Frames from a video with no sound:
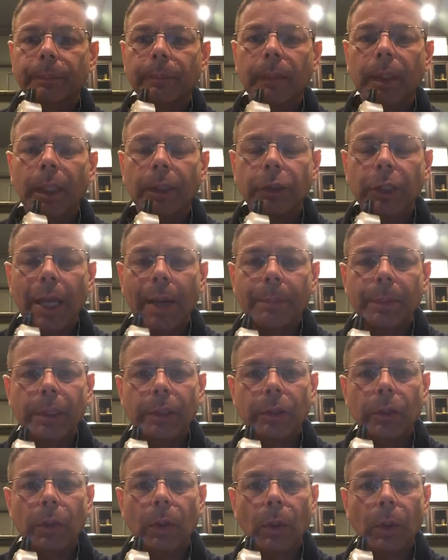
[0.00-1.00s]
Japanese
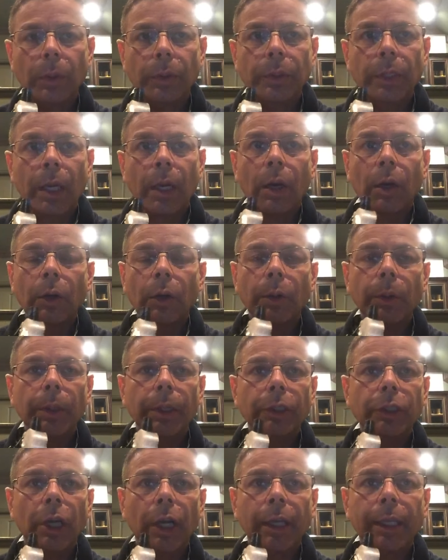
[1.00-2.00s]
coals, Hookah
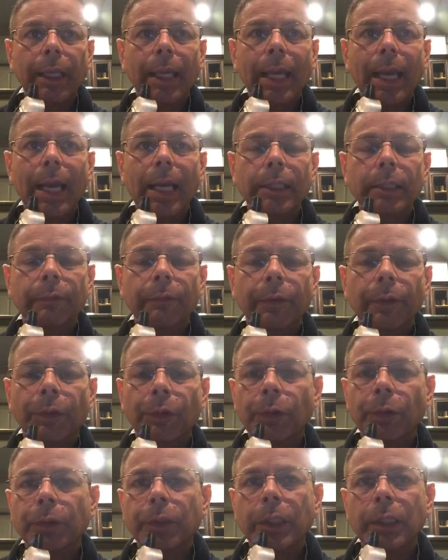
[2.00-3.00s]
Junkie has them for
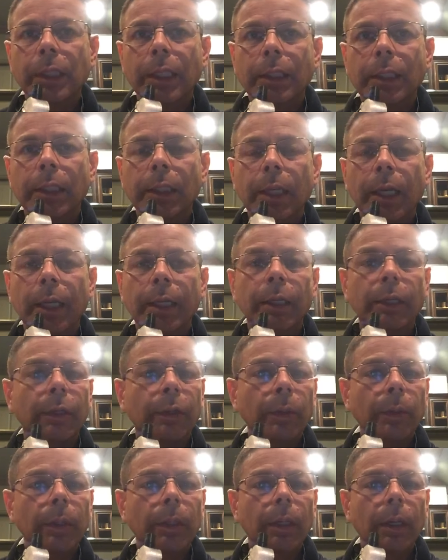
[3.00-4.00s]
$13.99, and
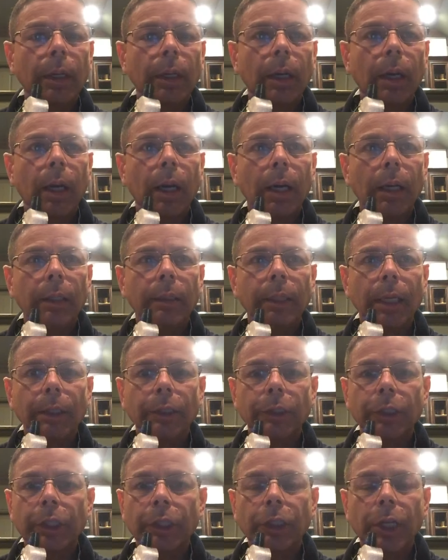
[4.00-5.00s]
Hookah
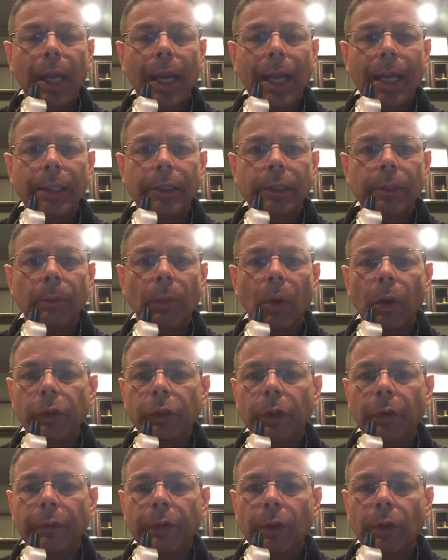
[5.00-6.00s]
Dachisha has them
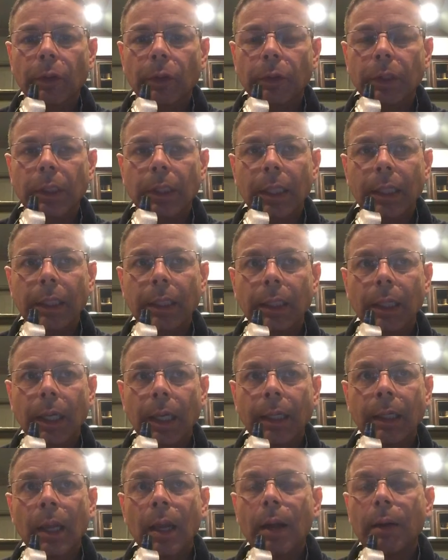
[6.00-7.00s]
also for $13.99.
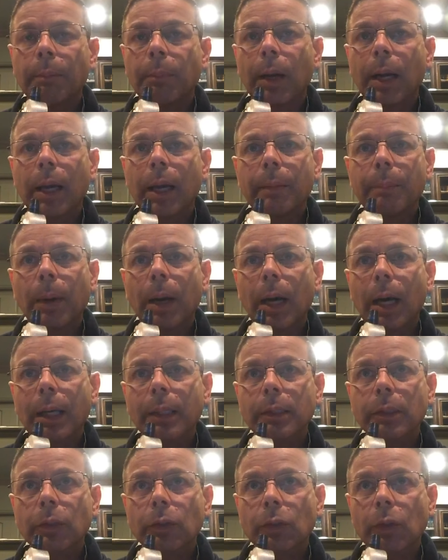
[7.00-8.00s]
Buy a
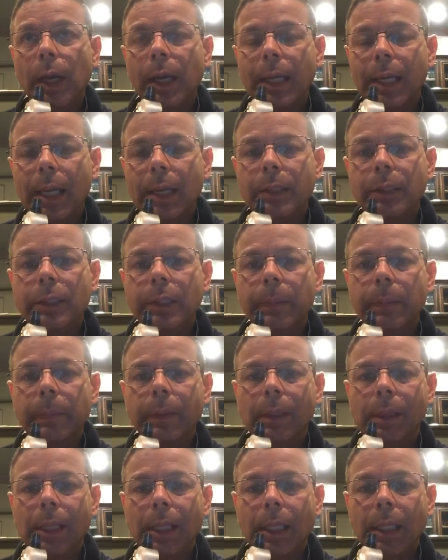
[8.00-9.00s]
box, try it out, and see what you
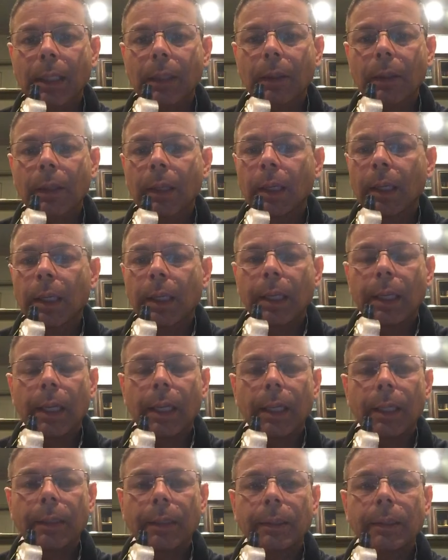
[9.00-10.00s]
think.
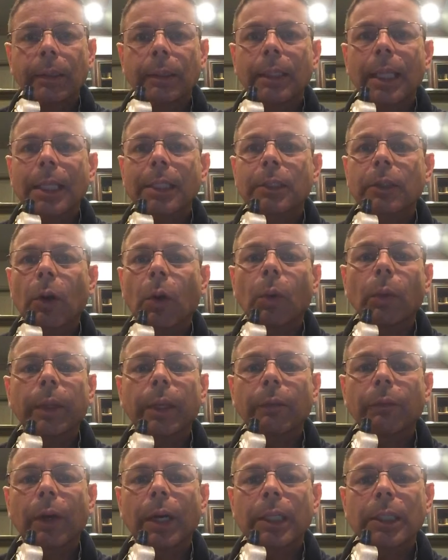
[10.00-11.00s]
And that's the only
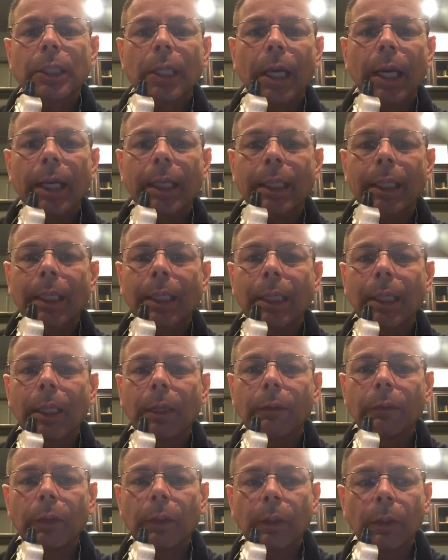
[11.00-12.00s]
advice I can
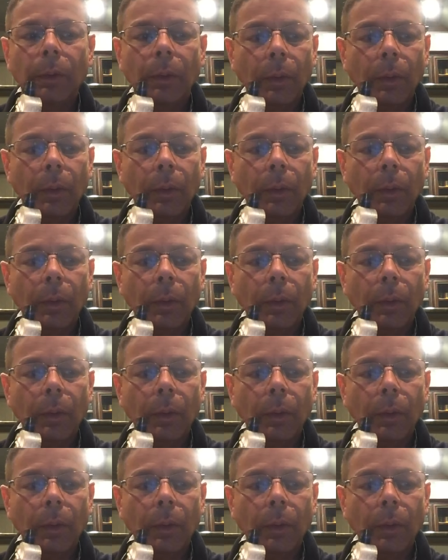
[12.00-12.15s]
give you.